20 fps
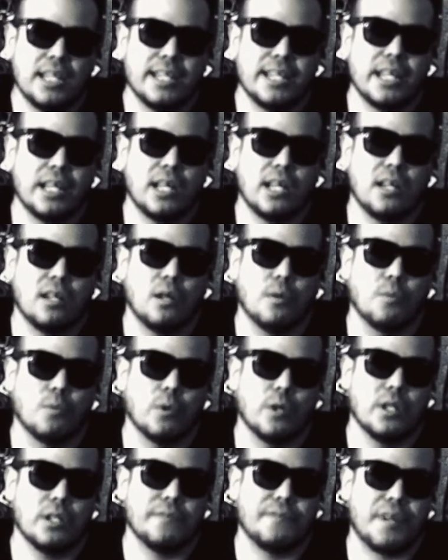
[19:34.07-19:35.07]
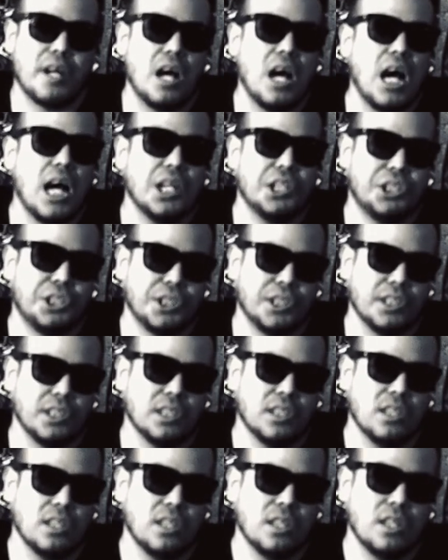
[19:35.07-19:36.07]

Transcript: Now, a word of caution,